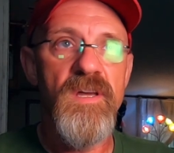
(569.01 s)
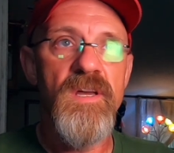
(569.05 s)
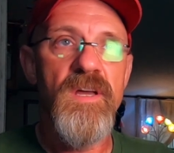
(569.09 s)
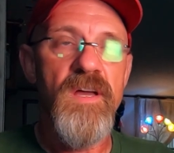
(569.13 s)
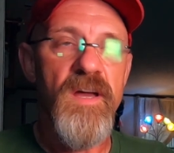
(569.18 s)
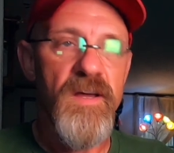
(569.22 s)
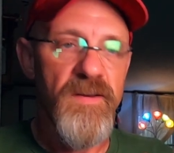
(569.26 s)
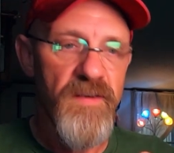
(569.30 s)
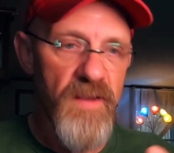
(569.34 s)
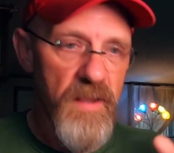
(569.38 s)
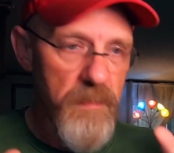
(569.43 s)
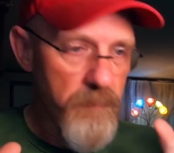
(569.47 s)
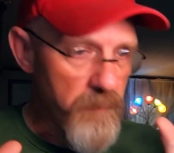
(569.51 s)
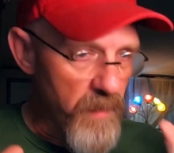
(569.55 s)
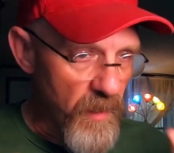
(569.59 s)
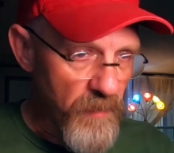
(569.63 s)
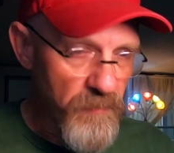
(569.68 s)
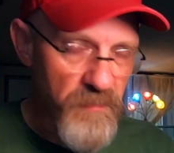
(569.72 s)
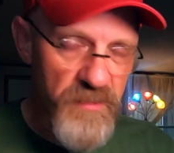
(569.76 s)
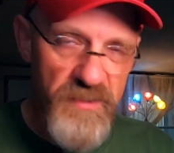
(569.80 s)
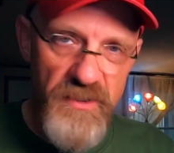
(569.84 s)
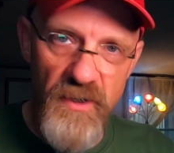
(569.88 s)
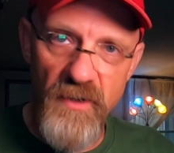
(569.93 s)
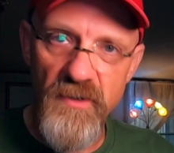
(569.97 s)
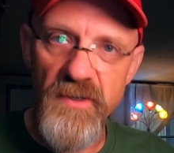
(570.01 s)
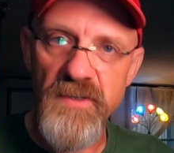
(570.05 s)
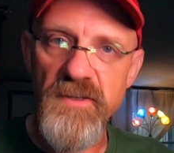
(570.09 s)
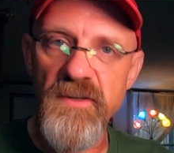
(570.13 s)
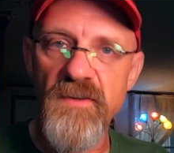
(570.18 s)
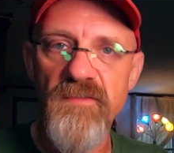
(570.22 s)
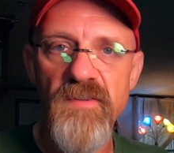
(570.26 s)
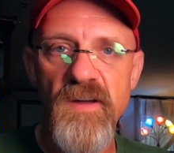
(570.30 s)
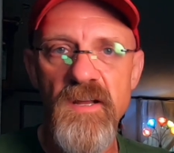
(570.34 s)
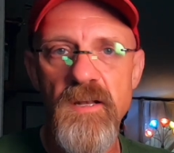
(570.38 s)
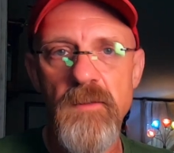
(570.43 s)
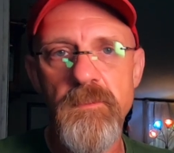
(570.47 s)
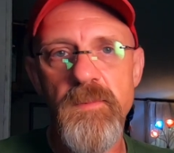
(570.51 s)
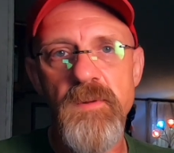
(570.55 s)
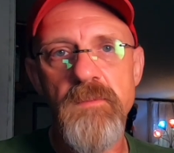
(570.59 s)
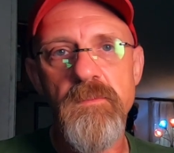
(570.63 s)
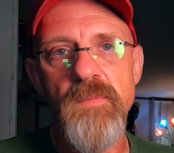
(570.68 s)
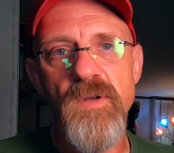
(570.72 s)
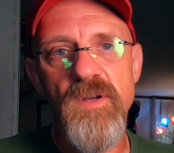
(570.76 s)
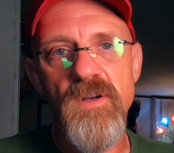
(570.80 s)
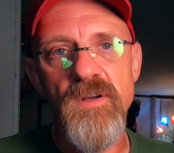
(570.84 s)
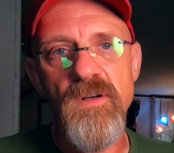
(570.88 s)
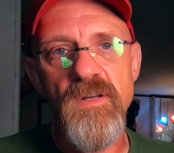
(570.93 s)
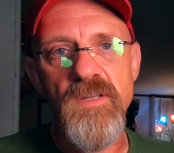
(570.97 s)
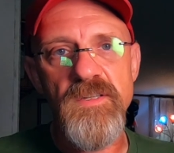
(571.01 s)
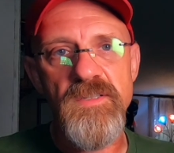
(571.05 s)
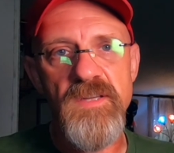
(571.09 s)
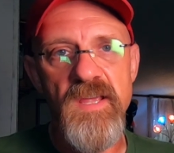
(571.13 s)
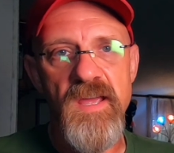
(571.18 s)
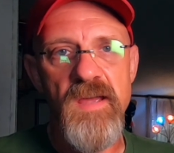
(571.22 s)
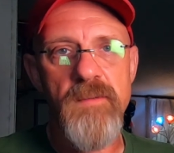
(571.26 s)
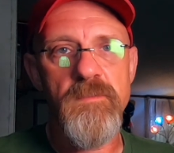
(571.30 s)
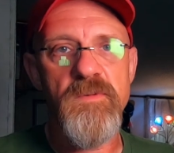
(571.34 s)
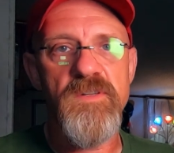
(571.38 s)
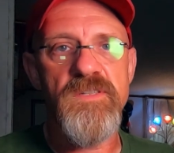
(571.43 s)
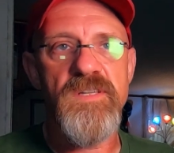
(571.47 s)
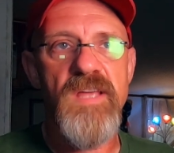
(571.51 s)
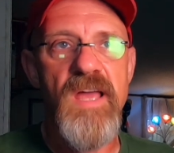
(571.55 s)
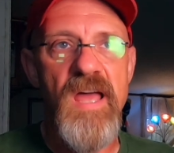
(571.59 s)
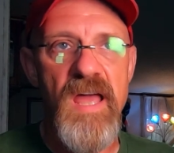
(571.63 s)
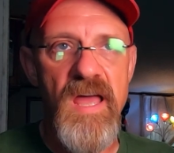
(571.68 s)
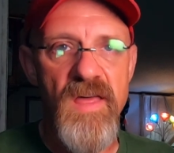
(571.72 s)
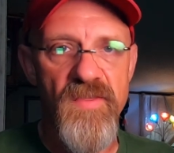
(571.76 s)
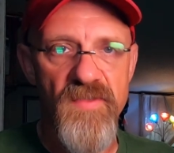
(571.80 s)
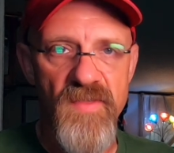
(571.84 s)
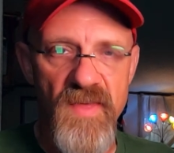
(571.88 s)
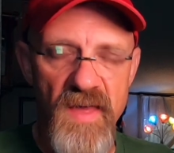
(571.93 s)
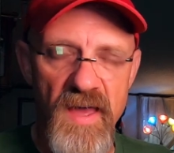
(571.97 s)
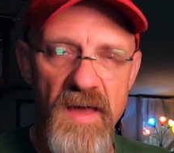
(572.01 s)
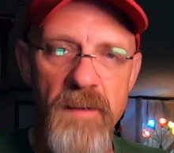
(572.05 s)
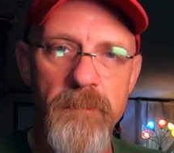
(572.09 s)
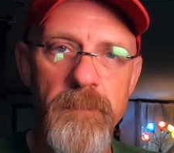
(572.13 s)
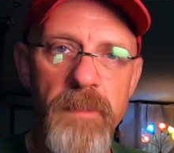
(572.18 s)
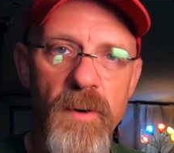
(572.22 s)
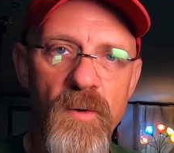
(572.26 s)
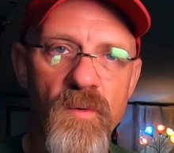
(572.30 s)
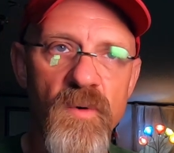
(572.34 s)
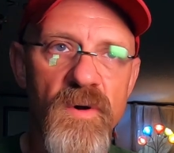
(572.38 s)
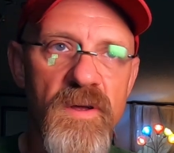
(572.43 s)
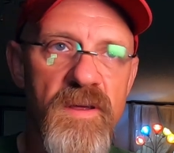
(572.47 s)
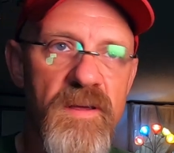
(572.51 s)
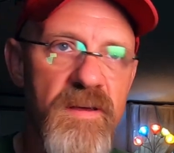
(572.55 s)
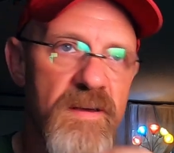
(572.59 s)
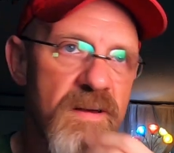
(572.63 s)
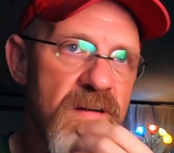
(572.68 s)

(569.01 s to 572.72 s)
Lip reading: And they both started developing mirrorless cameras at that point.